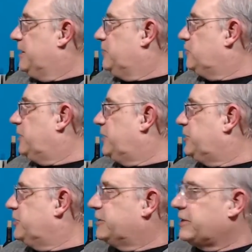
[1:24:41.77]

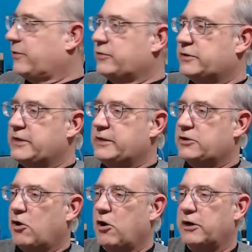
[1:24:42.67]
Traditions. That was the
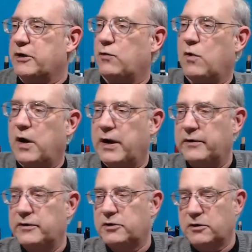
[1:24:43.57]
Target wine,
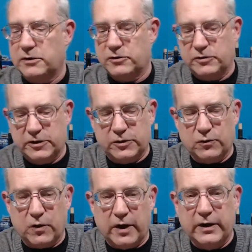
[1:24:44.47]
the Target Tradition
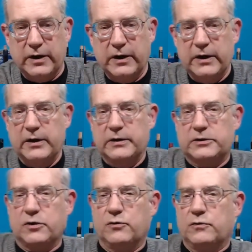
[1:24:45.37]
wine.
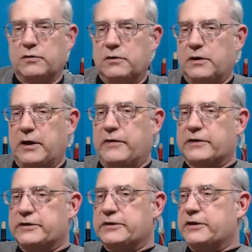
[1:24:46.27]
So, and
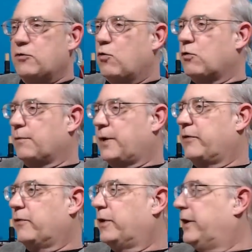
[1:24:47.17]
this is in order, by
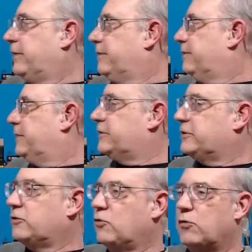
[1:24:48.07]
the way. This is
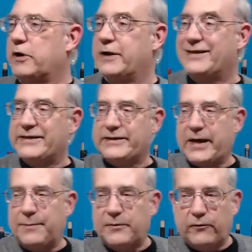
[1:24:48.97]
in order,
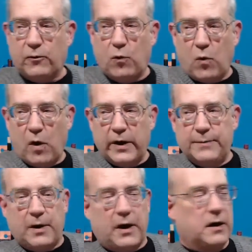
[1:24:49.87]
except for one
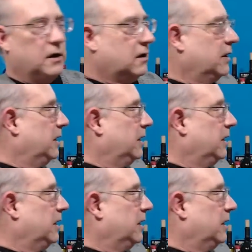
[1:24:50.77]
bottle.